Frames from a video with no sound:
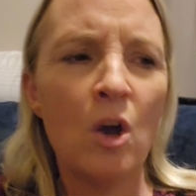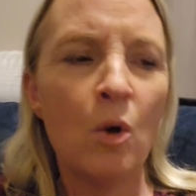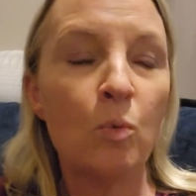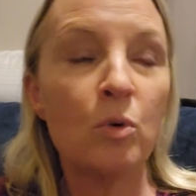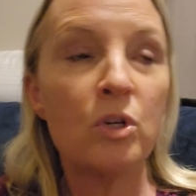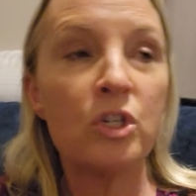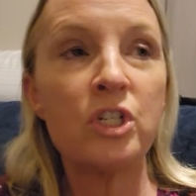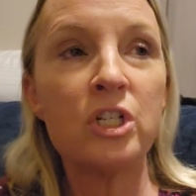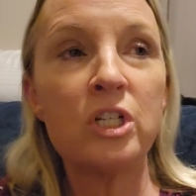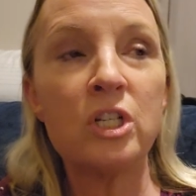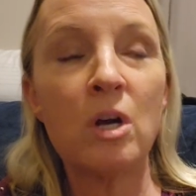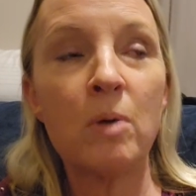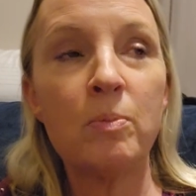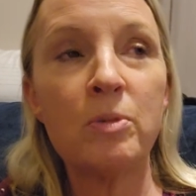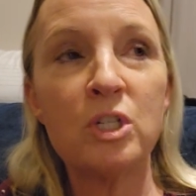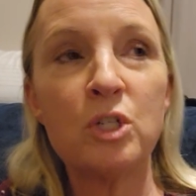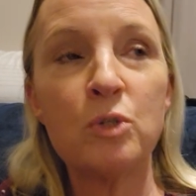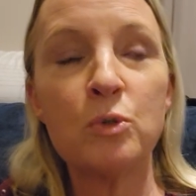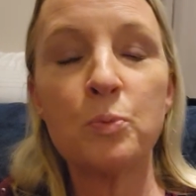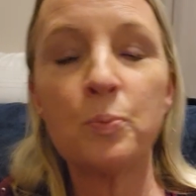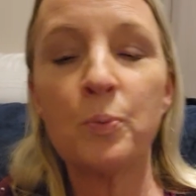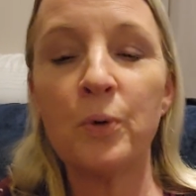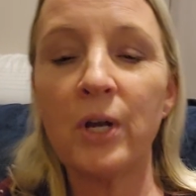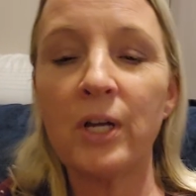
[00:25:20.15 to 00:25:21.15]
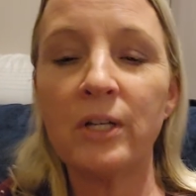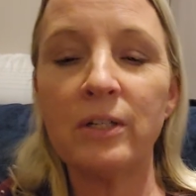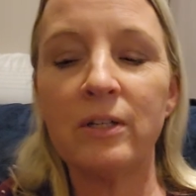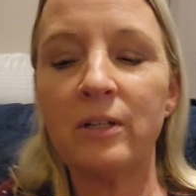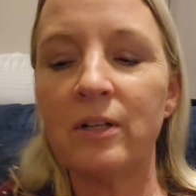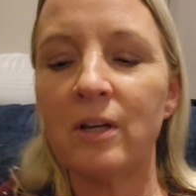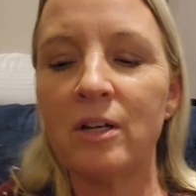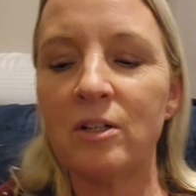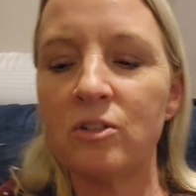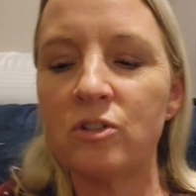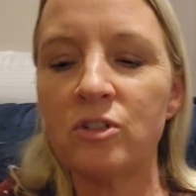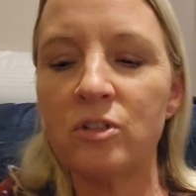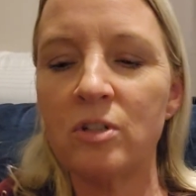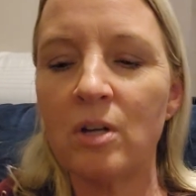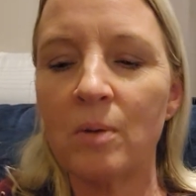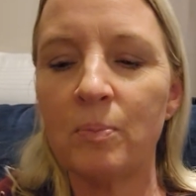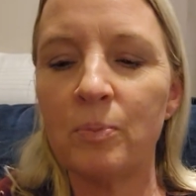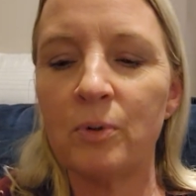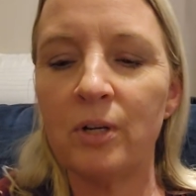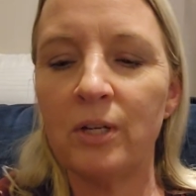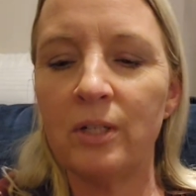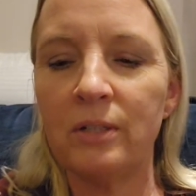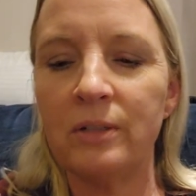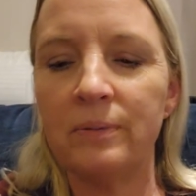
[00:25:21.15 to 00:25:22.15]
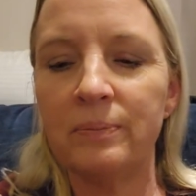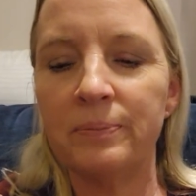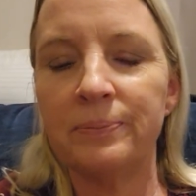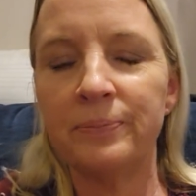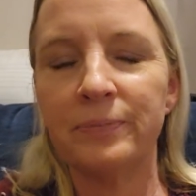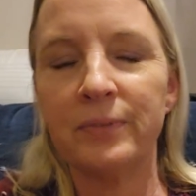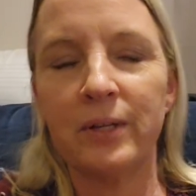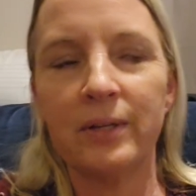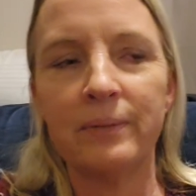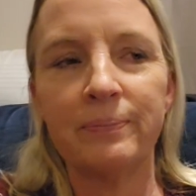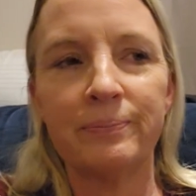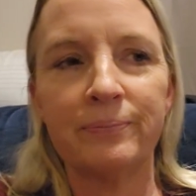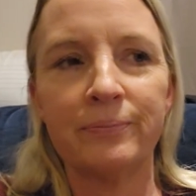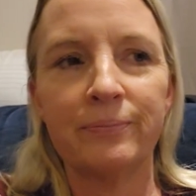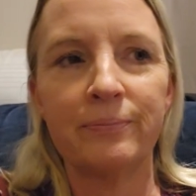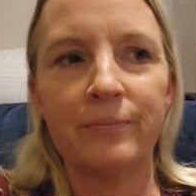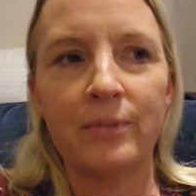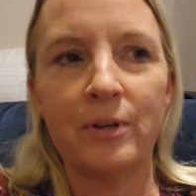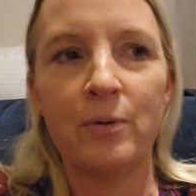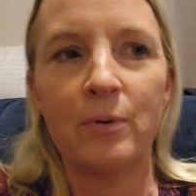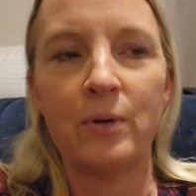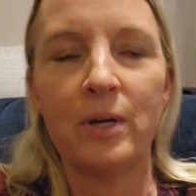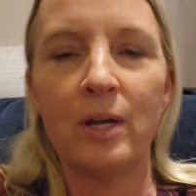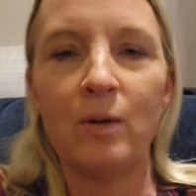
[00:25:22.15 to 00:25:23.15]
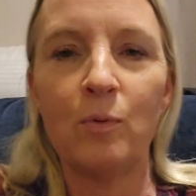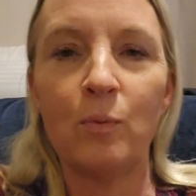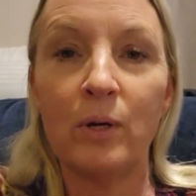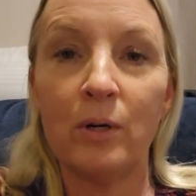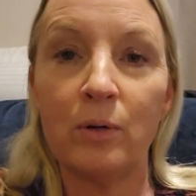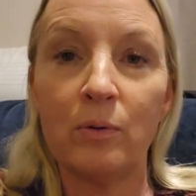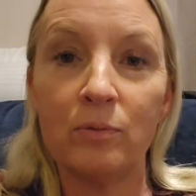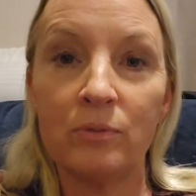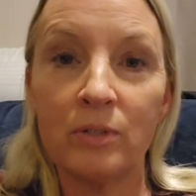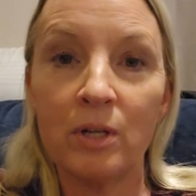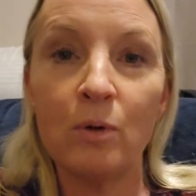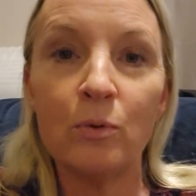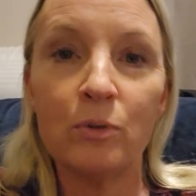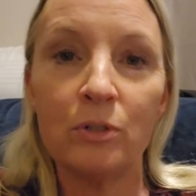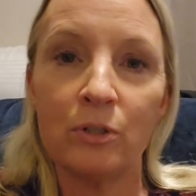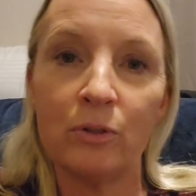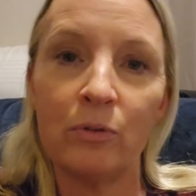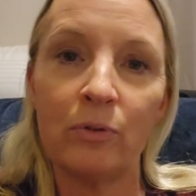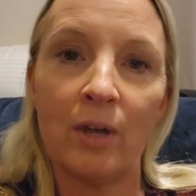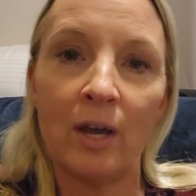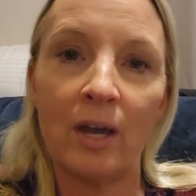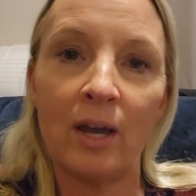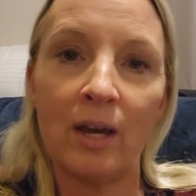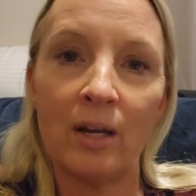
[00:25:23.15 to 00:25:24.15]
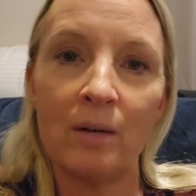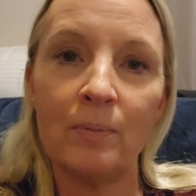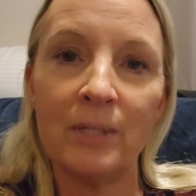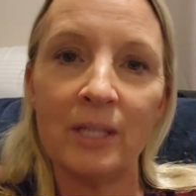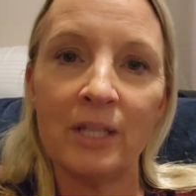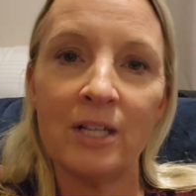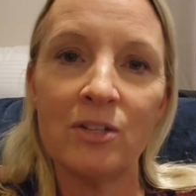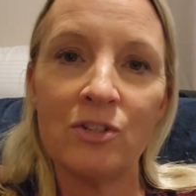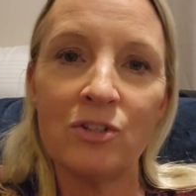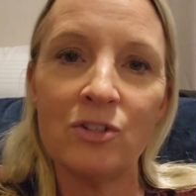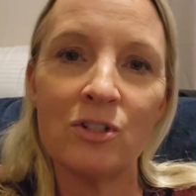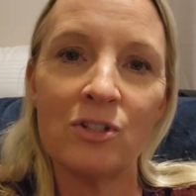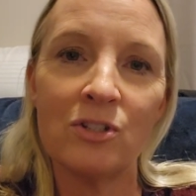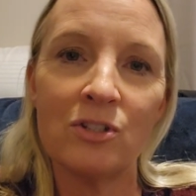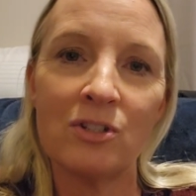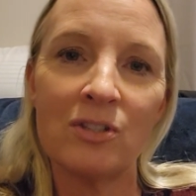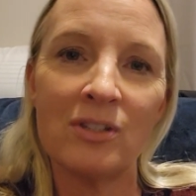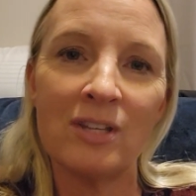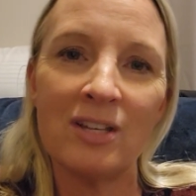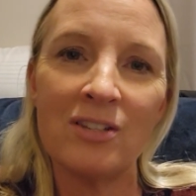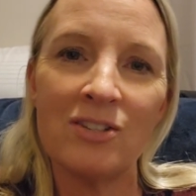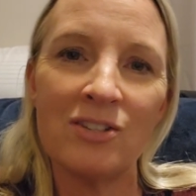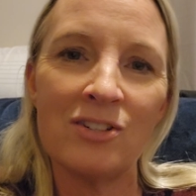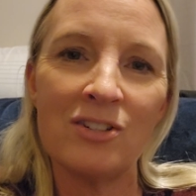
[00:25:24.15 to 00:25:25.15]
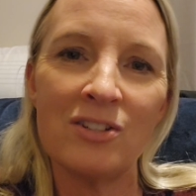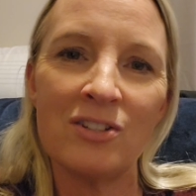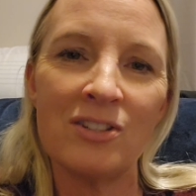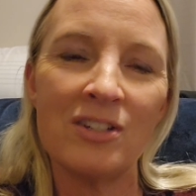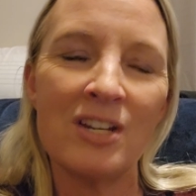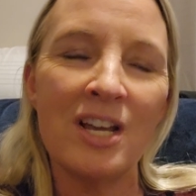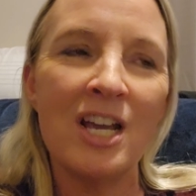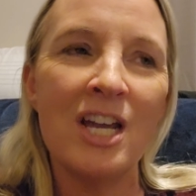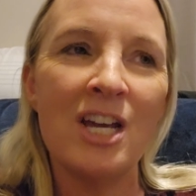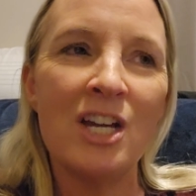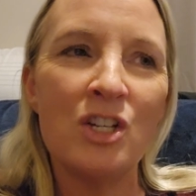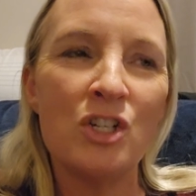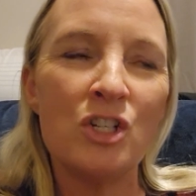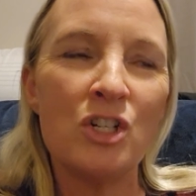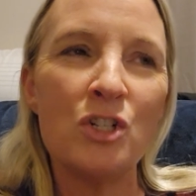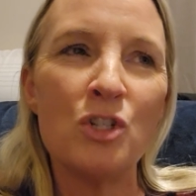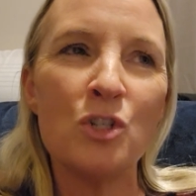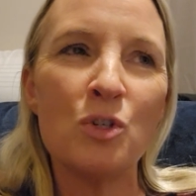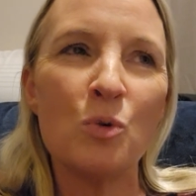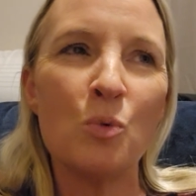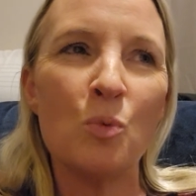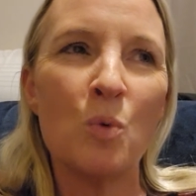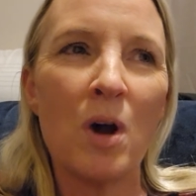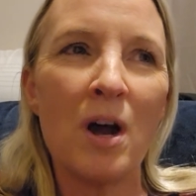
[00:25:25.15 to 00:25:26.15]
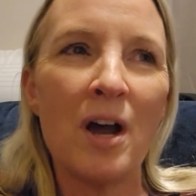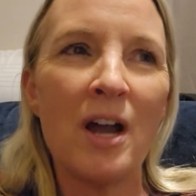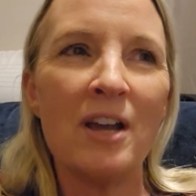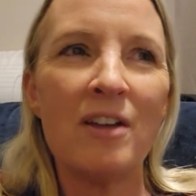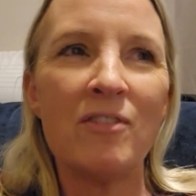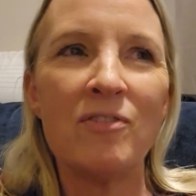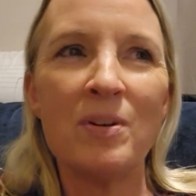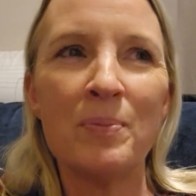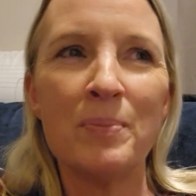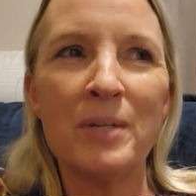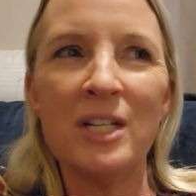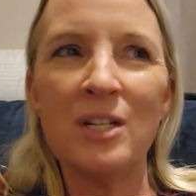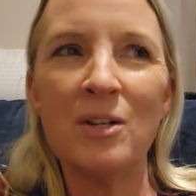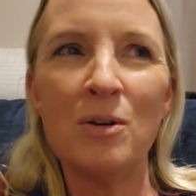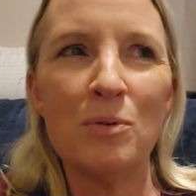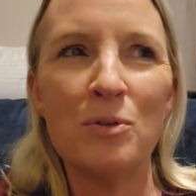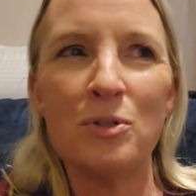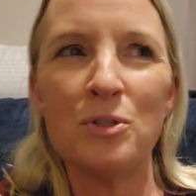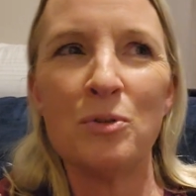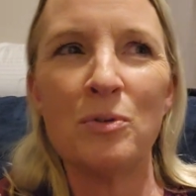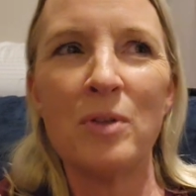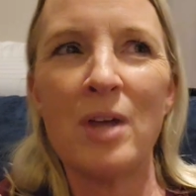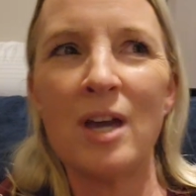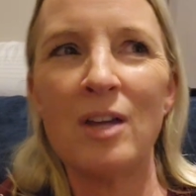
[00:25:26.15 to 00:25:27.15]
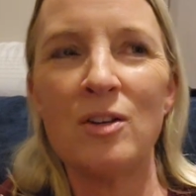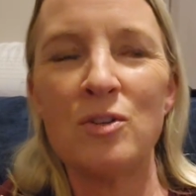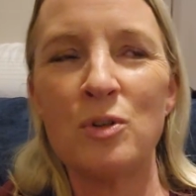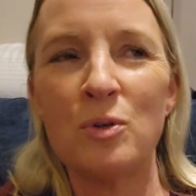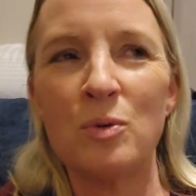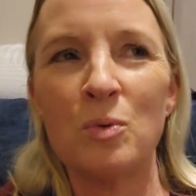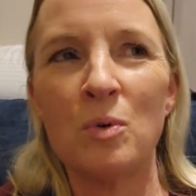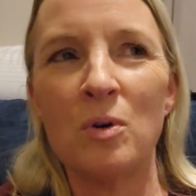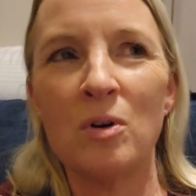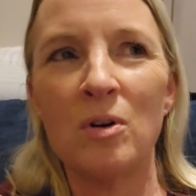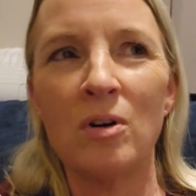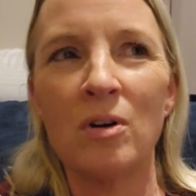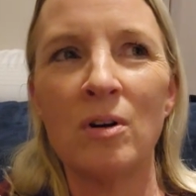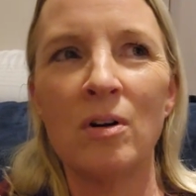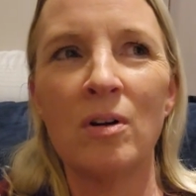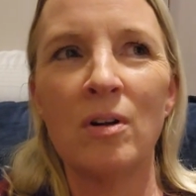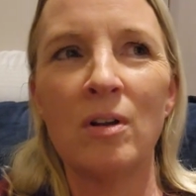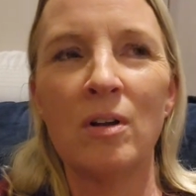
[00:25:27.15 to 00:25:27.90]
Well, she told me she was pregnant. No, she's not pregnant. Okay, well, don't do that. I mean, that's just, that's just, she's your wife. I mean, don't do that to her.